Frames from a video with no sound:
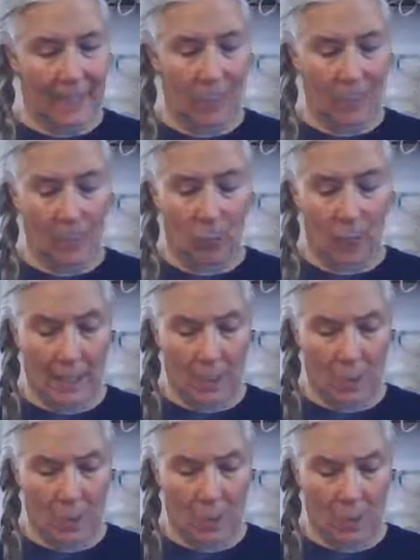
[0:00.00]
Am I right
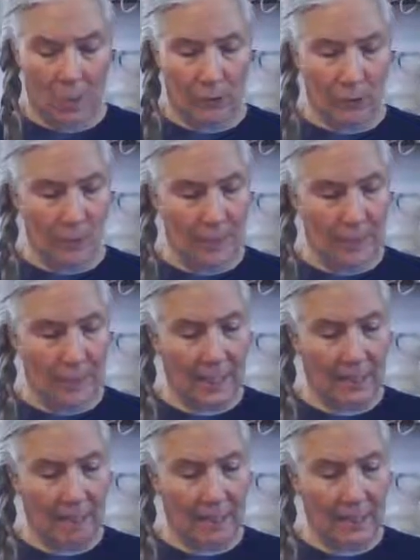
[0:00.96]
or wrong? Do you think
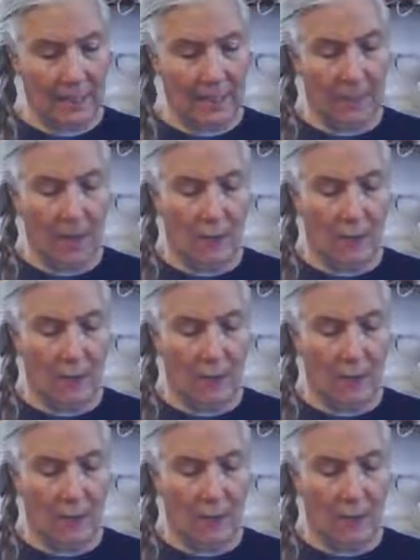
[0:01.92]
everything